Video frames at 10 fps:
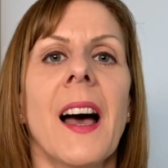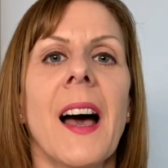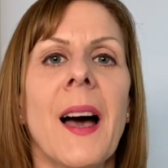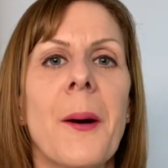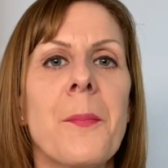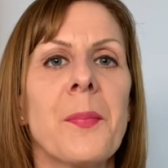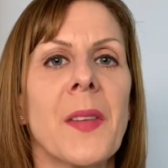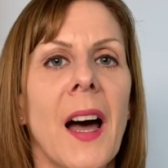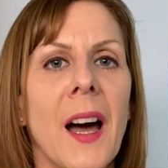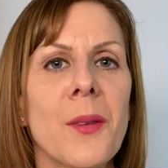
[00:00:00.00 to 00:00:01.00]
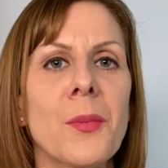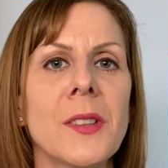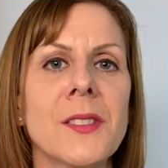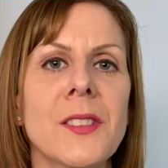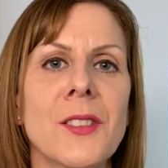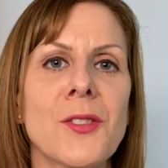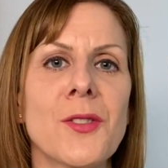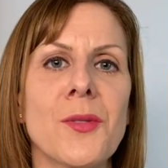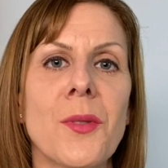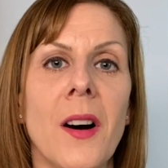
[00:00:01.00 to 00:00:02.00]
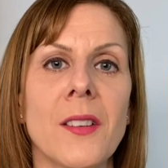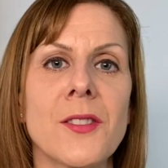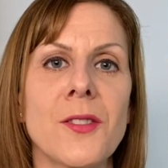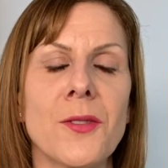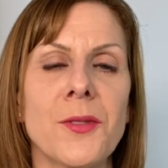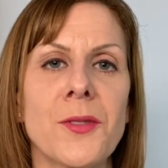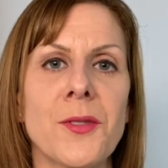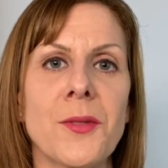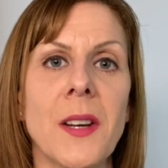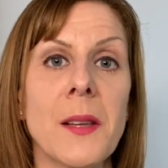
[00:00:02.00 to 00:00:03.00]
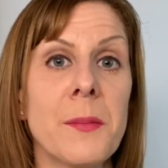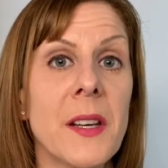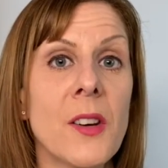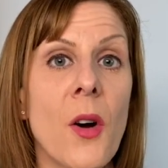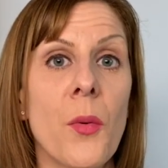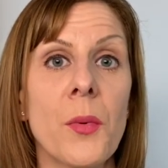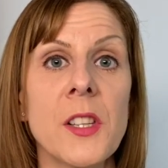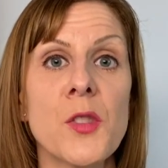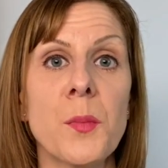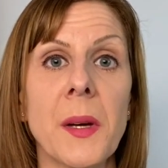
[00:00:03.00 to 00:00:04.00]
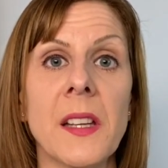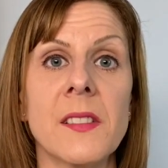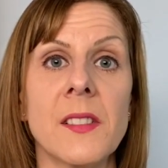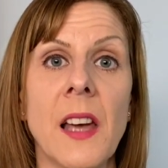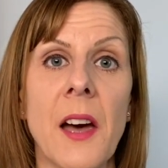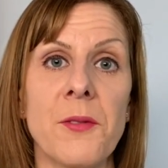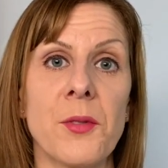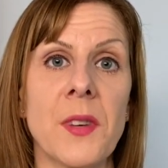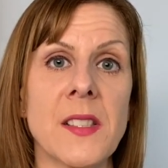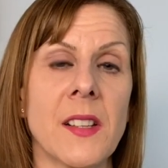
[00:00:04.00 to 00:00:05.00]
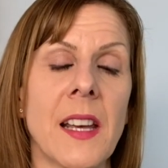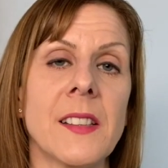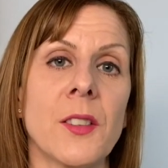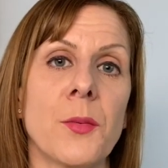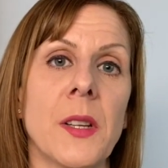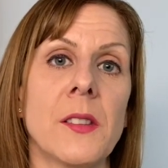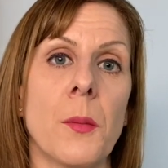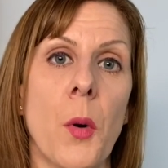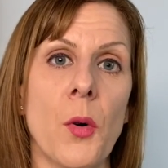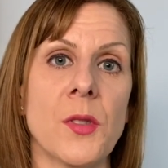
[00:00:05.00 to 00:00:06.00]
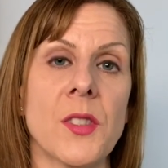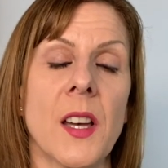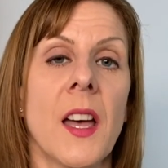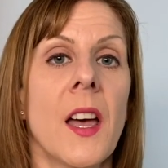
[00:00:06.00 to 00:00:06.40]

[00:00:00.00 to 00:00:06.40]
um, I wanted to ask you to let me know which bit have you resonated with the most.